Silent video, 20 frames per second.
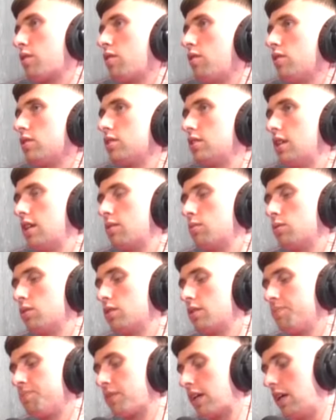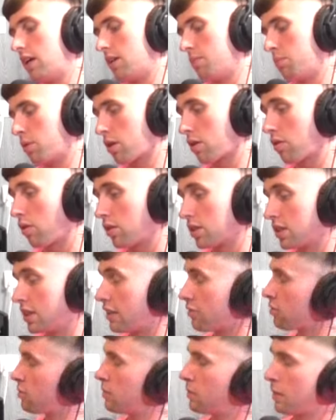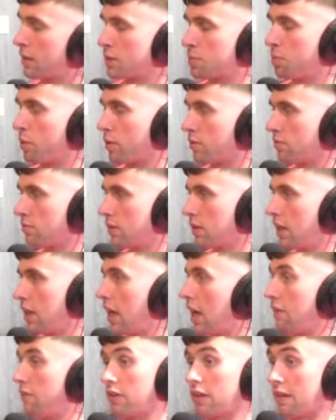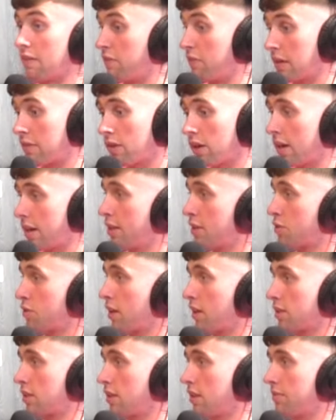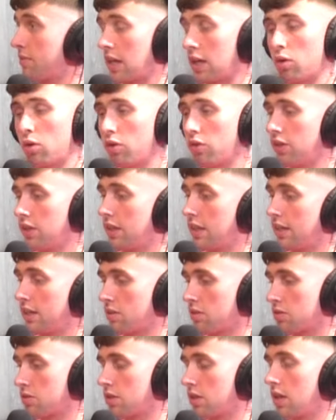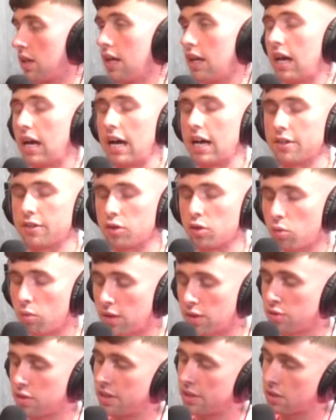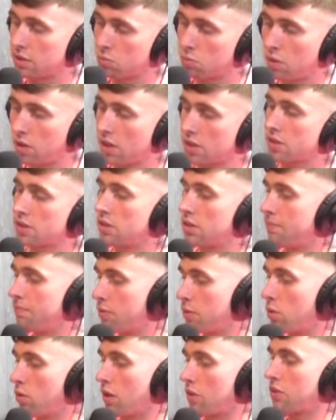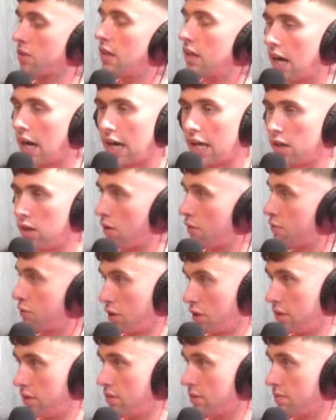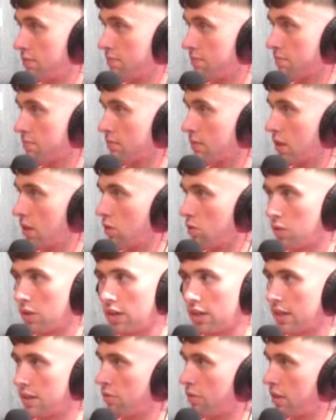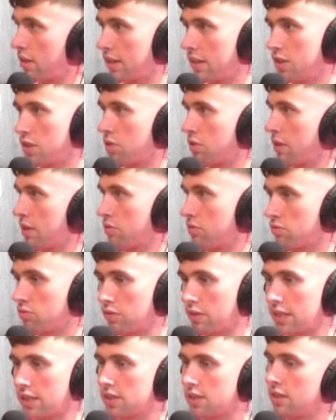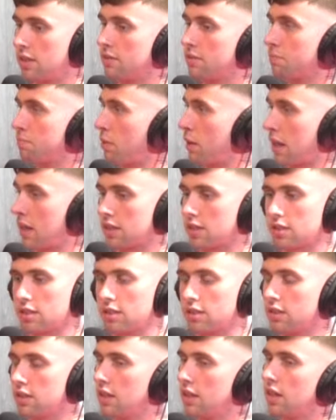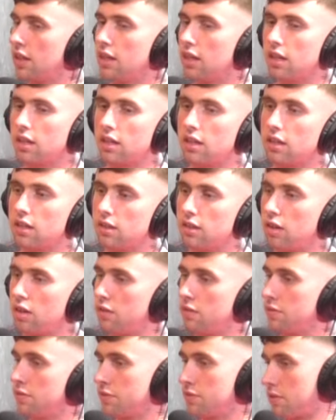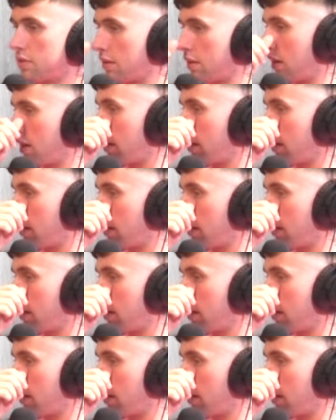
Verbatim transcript: motocross thing was, motocross has never been my sport. Mm-hmm. I've, I've never had interest in it. and all the years, I had no interest in watching it, no nothing. I loved doing it. Really, really, really enjoyed racing Aye. it, practicing. Loved